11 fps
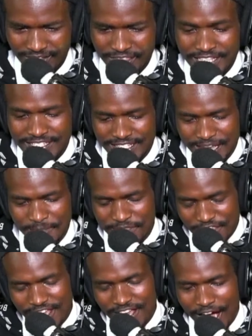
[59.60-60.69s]
The same
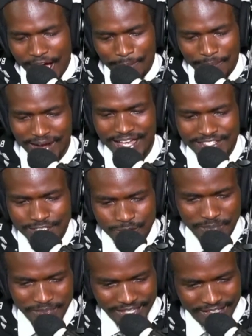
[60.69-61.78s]
thing applies to
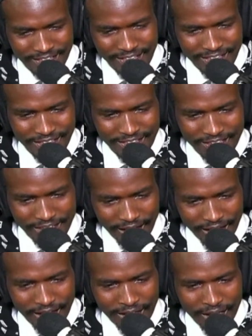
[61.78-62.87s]
me, yeah?